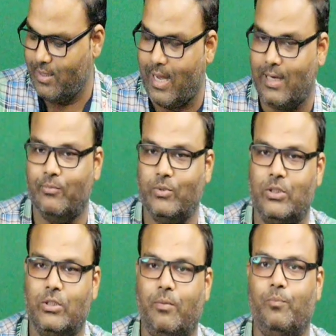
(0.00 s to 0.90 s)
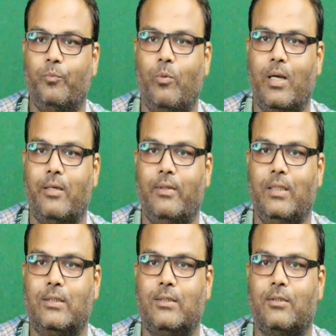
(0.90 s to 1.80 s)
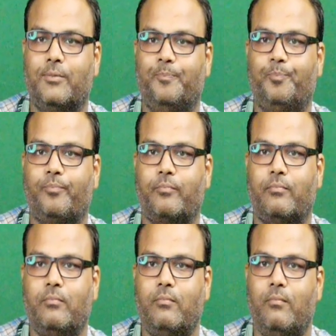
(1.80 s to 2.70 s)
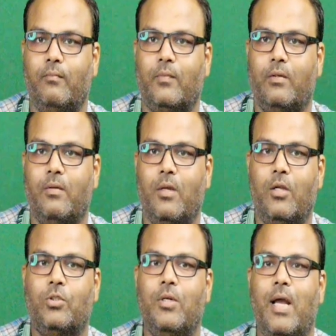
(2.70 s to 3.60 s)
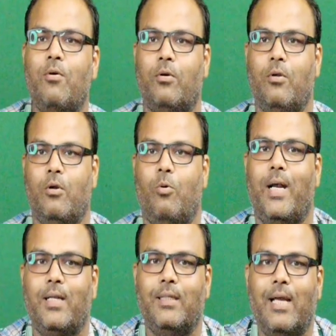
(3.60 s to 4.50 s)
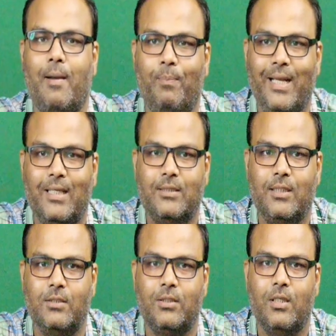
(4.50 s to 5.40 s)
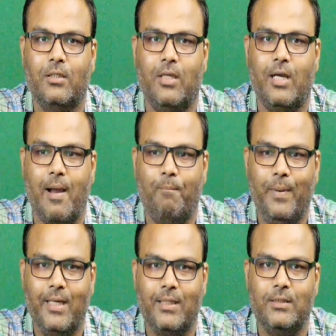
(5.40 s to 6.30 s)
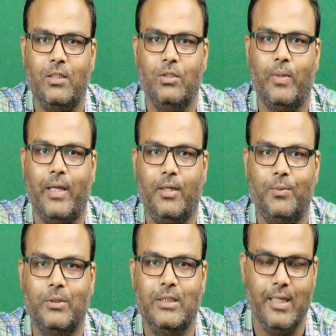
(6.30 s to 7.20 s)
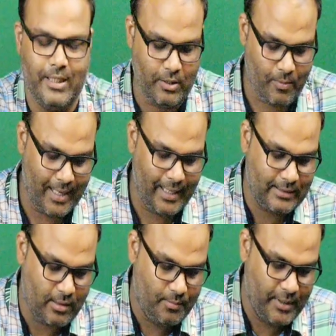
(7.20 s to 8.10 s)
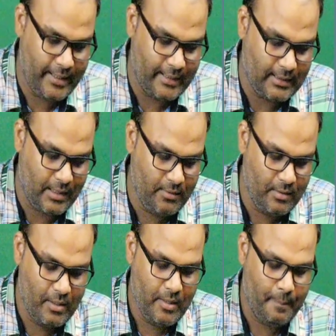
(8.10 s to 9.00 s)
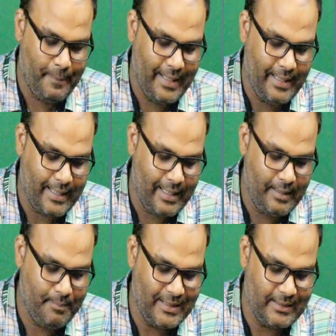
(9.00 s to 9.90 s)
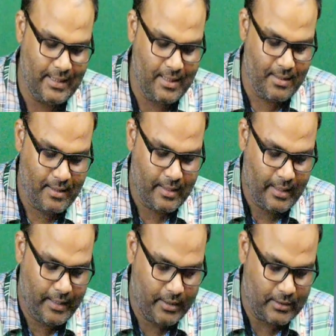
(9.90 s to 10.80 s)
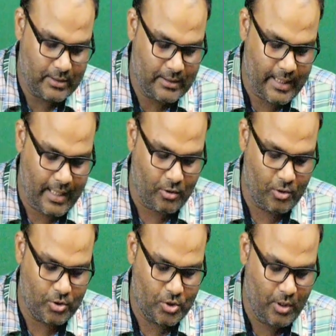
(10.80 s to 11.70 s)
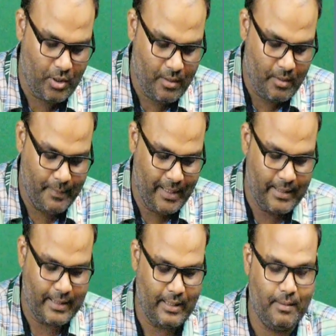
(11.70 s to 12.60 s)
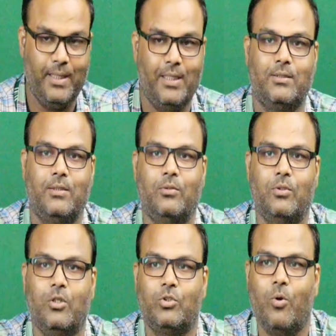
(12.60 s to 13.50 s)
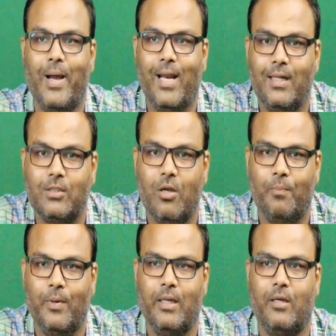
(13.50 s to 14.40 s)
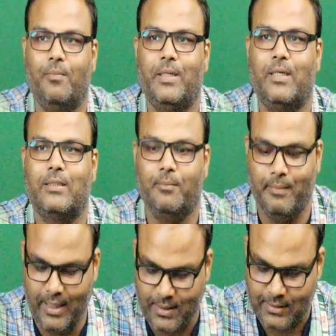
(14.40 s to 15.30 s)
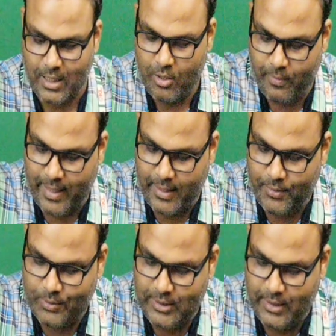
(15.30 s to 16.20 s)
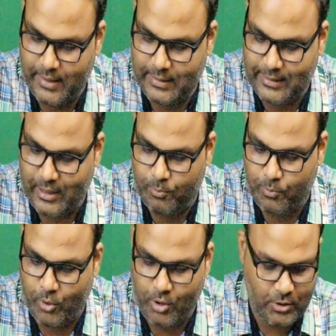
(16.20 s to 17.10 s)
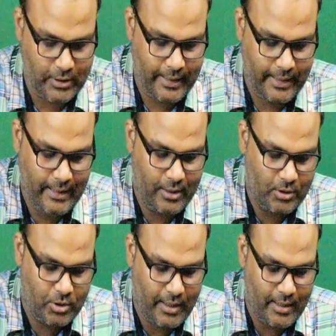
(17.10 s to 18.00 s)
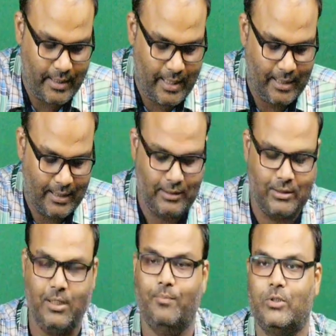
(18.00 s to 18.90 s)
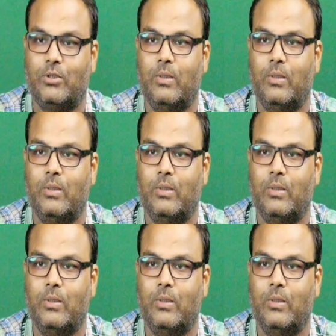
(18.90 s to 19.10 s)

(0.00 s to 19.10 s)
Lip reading: RF system what we discussed. So now what are the applications? The applications we are using in wireless communication, medical imaging, industrial control, military application. So wireless communication means we are using in cell phones, radios and radar systems.